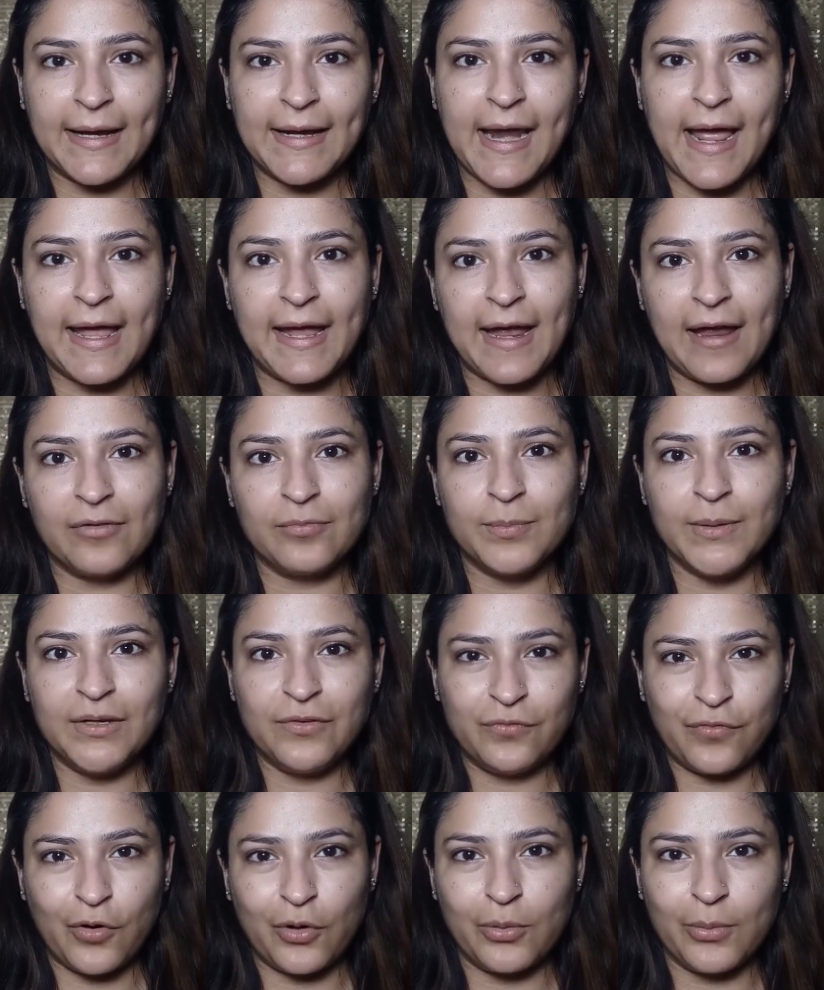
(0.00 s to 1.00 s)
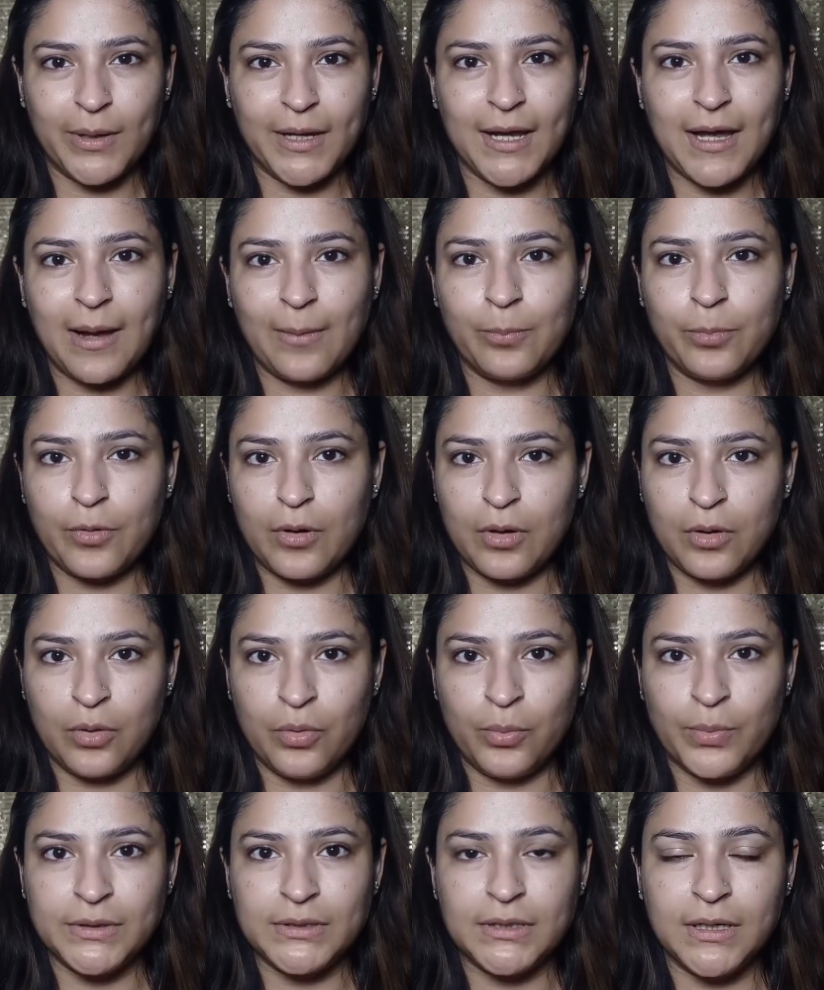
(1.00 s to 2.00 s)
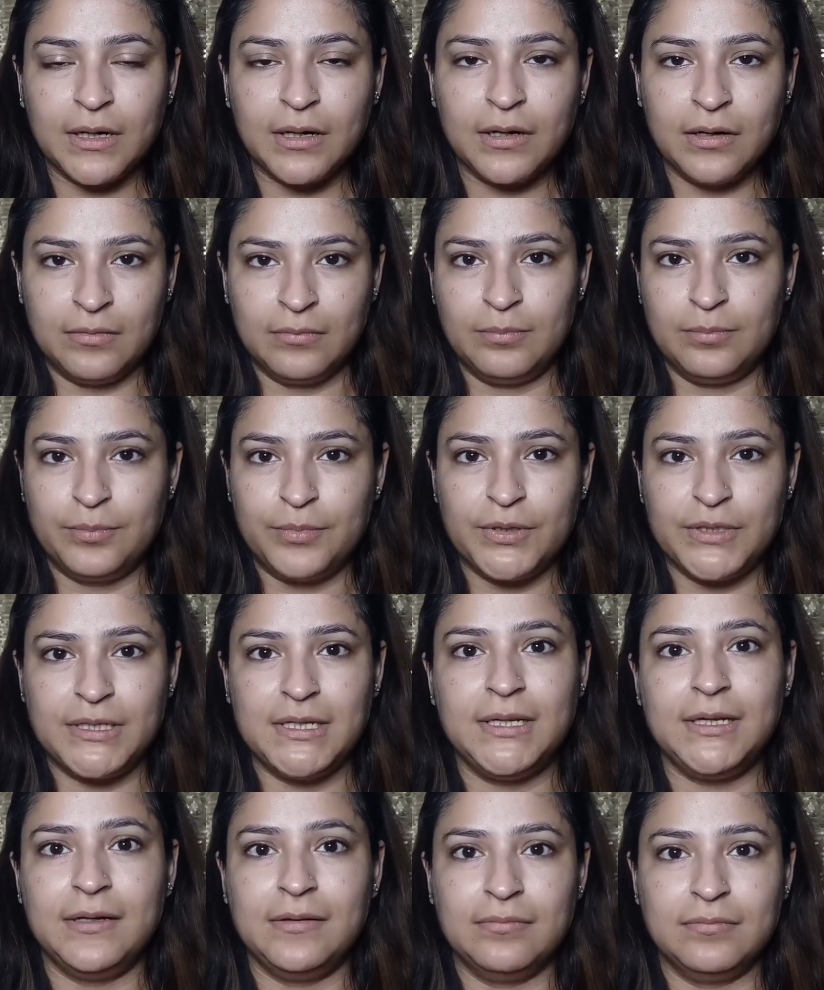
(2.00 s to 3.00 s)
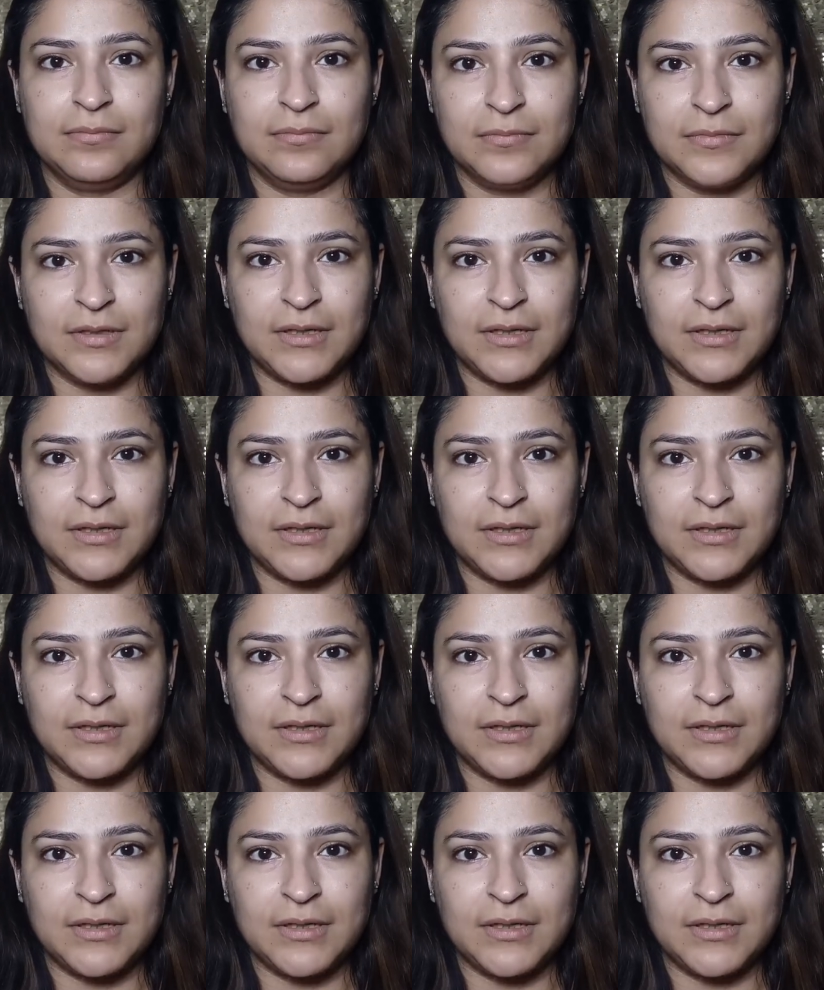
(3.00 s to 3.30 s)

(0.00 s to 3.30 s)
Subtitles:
and I have been following up with her pretty